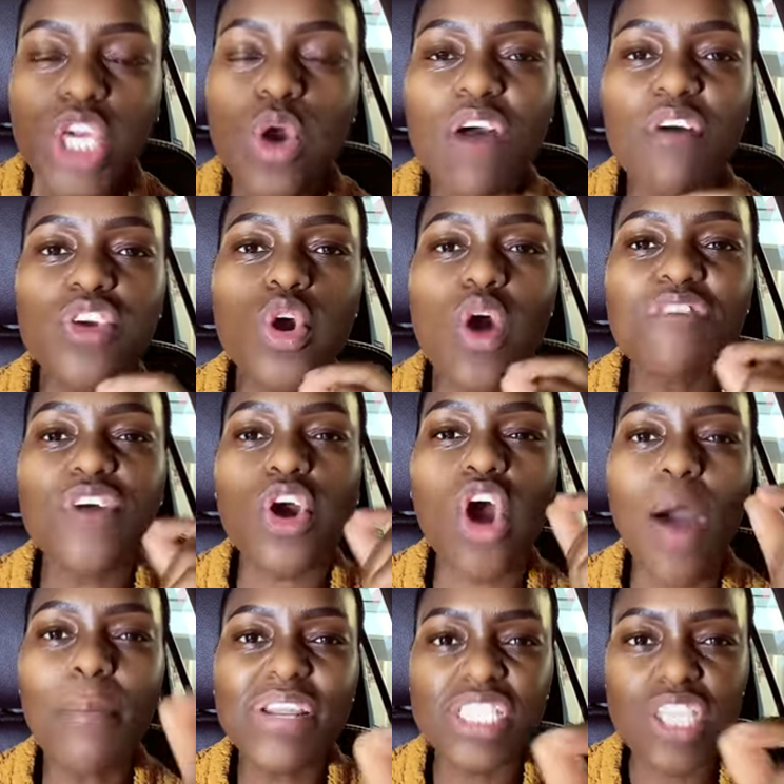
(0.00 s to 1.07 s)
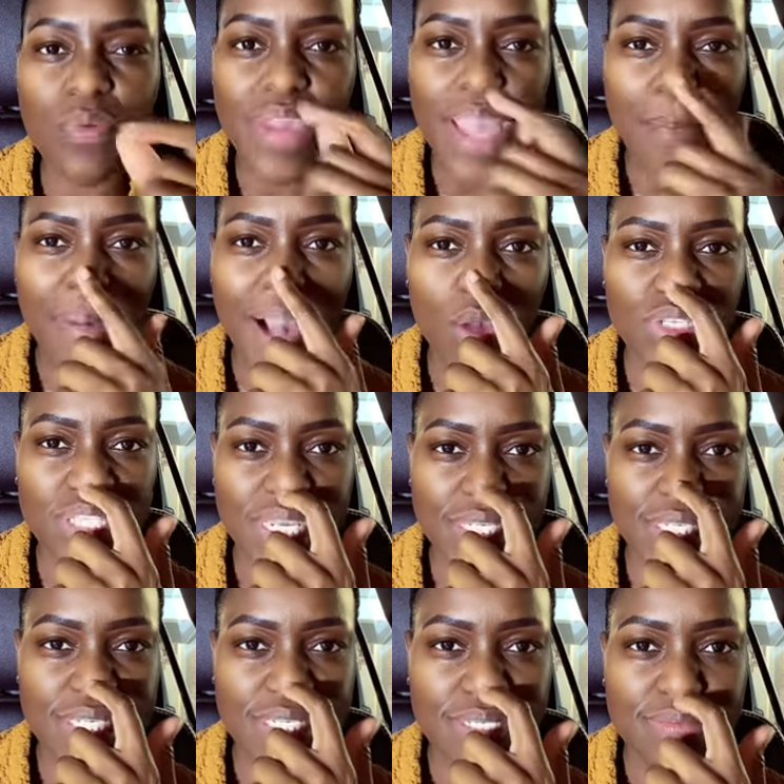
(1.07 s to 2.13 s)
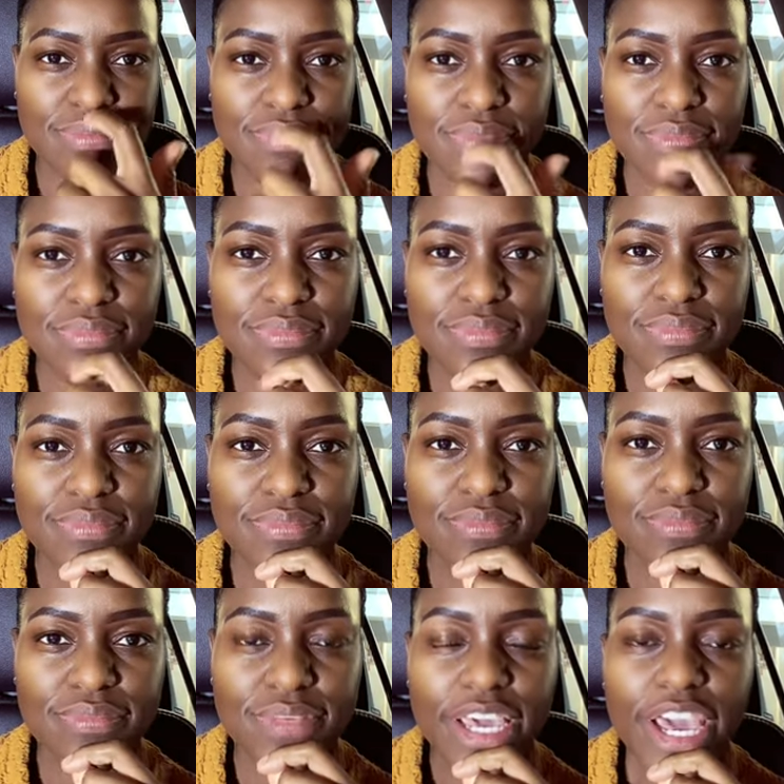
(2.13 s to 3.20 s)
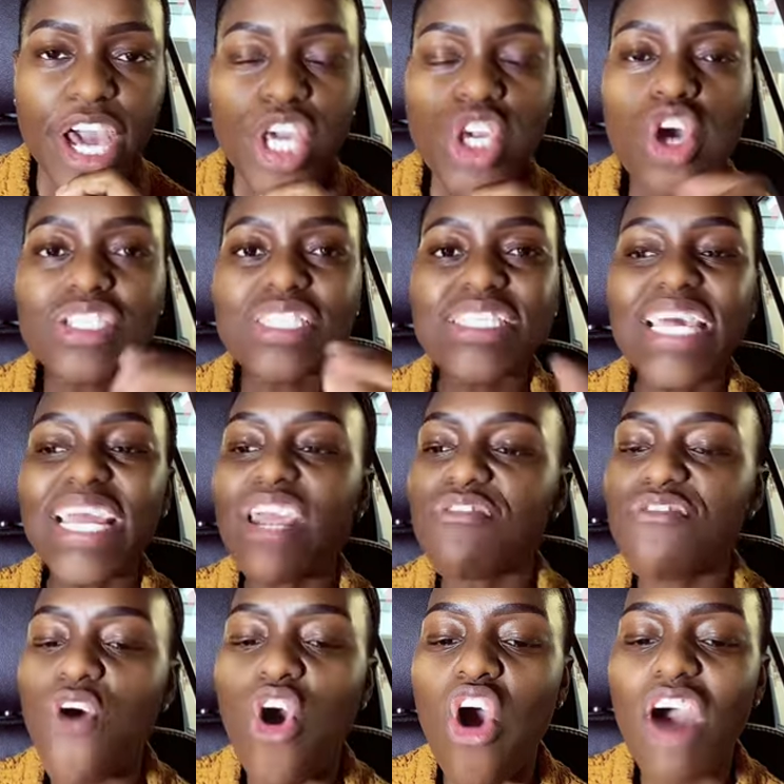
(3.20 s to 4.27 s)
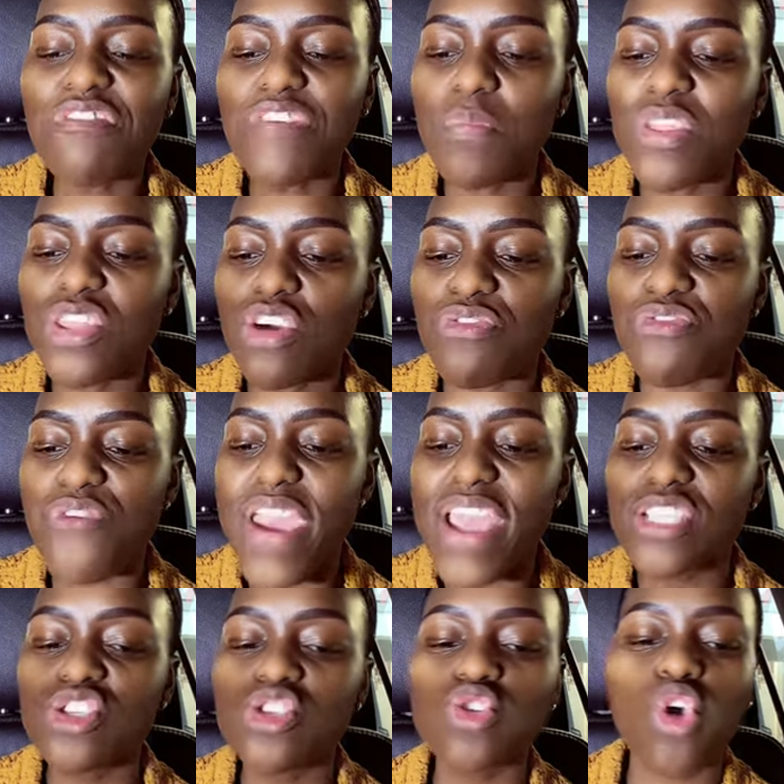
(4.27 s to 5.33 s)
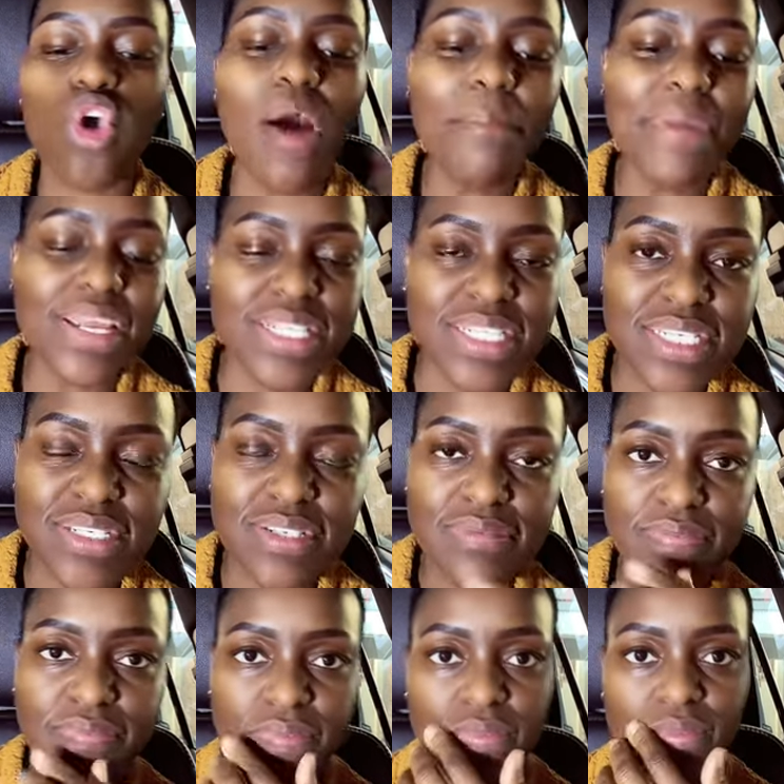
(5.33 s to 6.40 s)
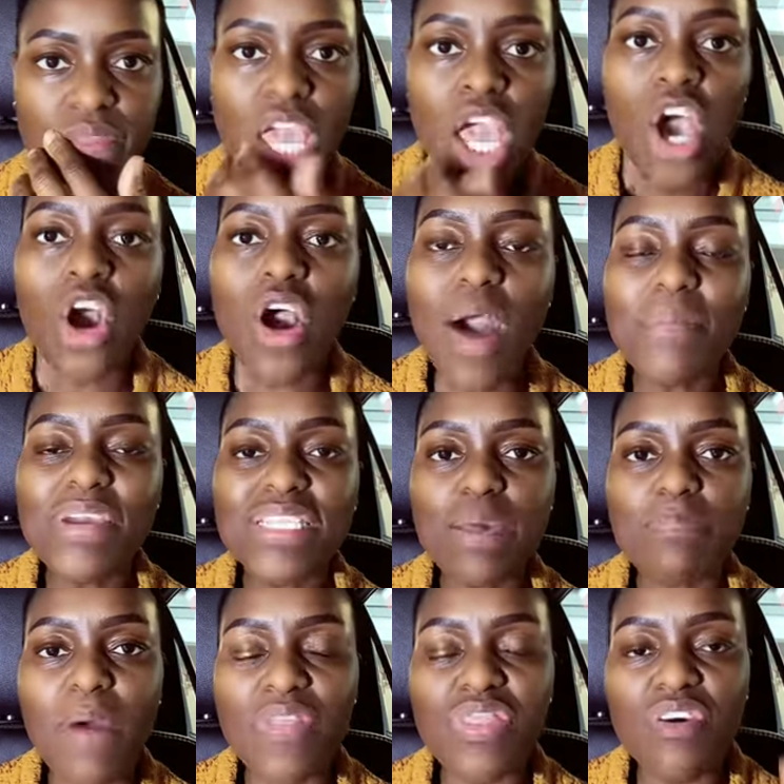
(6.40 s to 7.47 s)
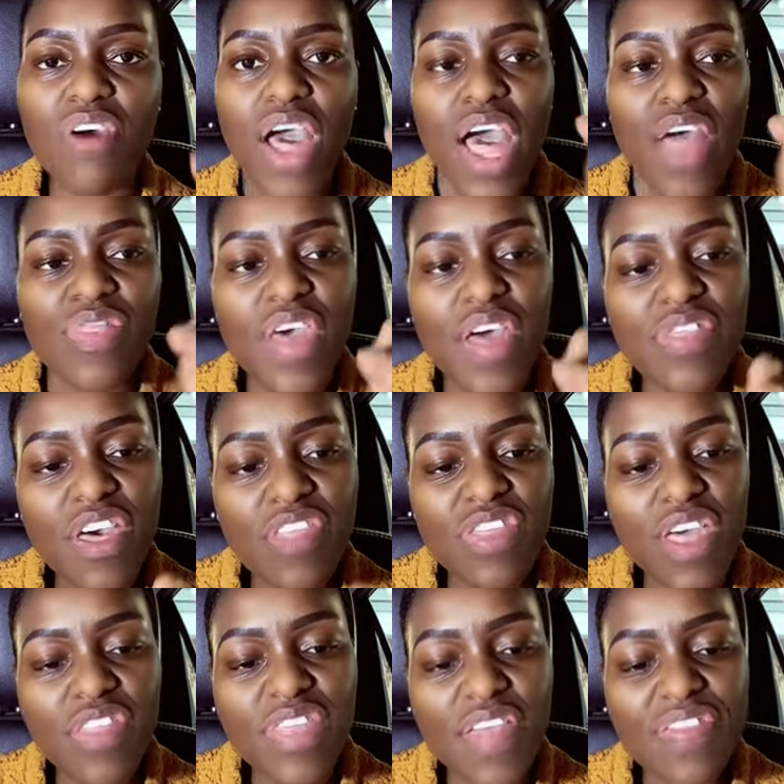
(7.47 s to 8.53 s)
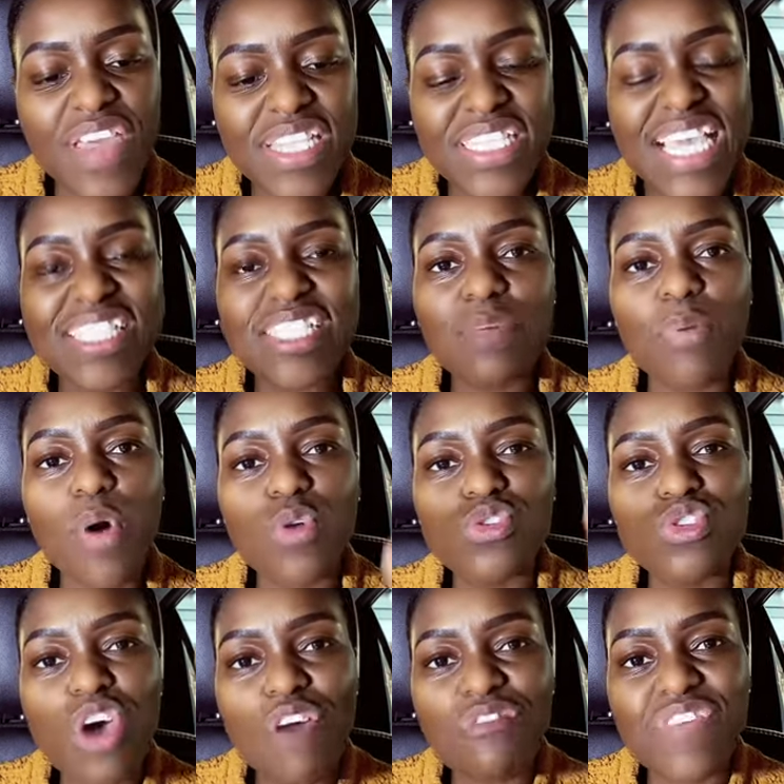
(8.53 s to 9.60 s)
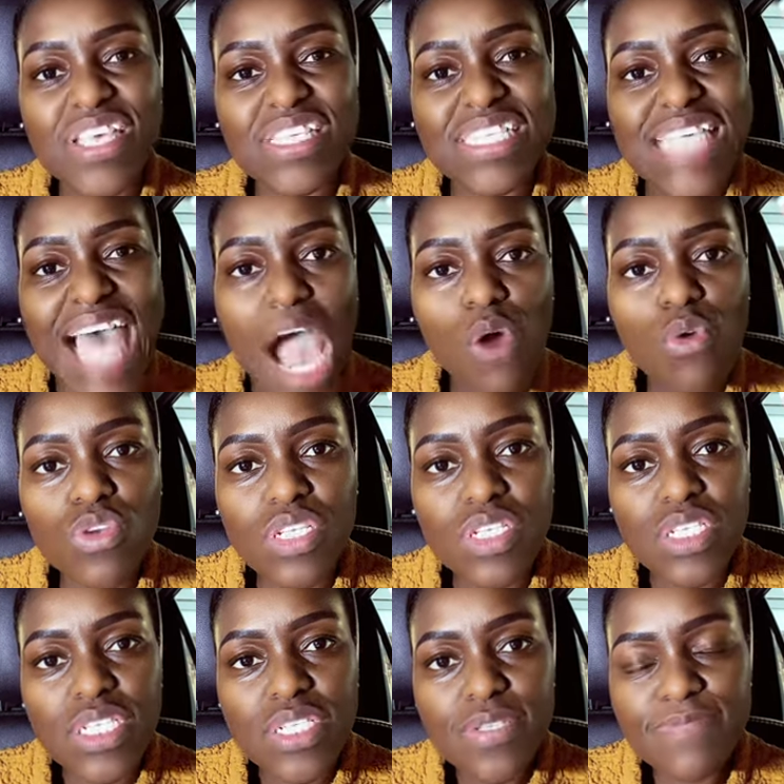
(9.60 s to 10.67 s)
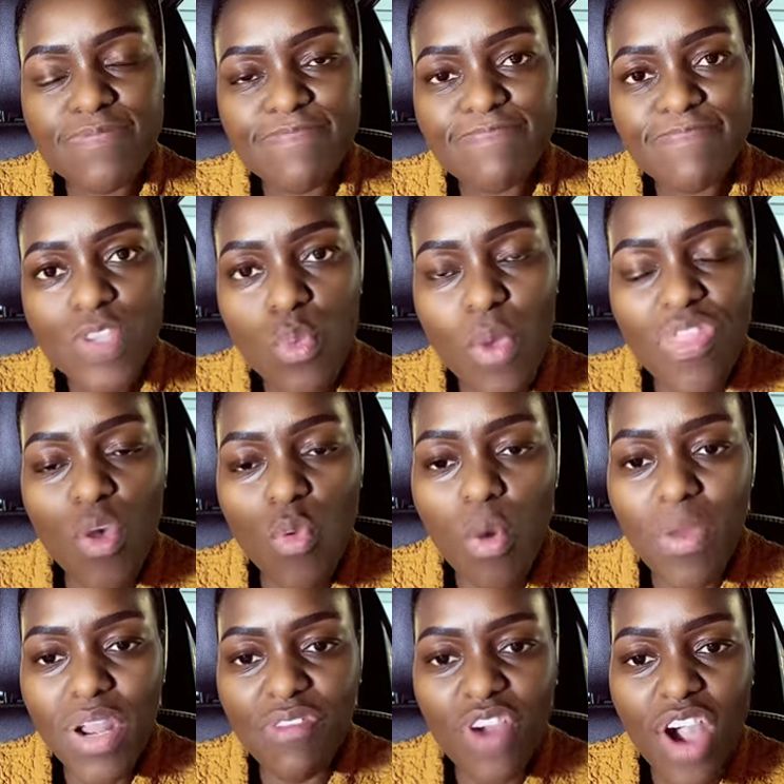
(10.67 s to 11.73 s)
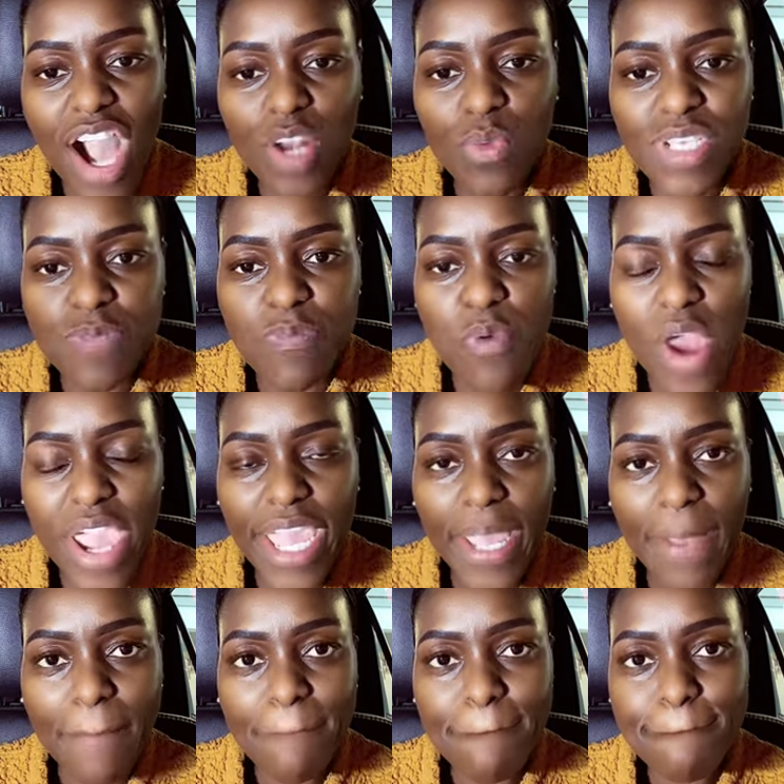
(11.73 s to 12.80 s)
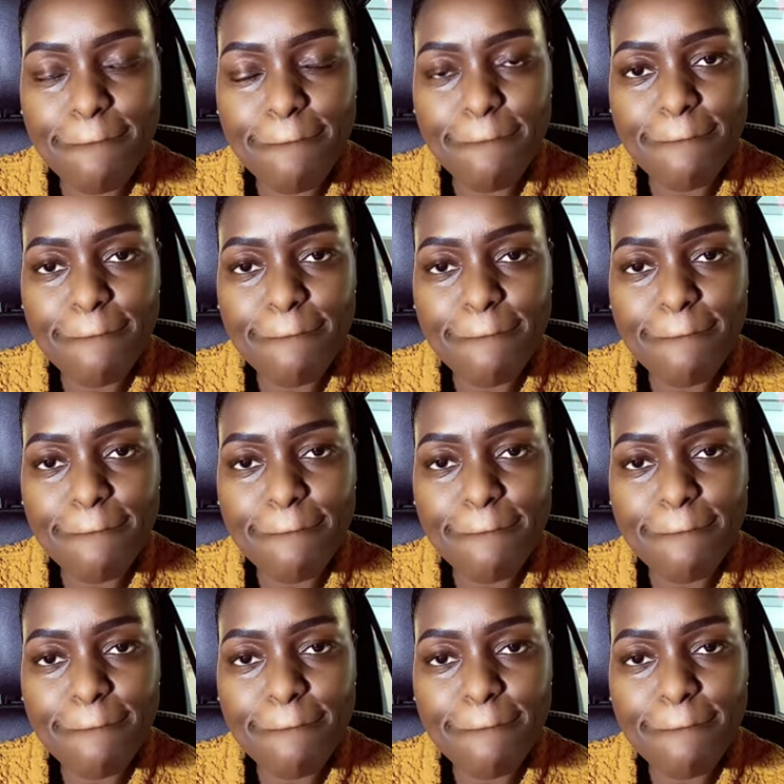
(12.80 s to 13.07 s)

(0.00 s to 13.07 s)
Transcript: You have a commentary about it. You're sitting for coffee with your friends to comment. Comment about the decibels of the sound when the woman of God was praying.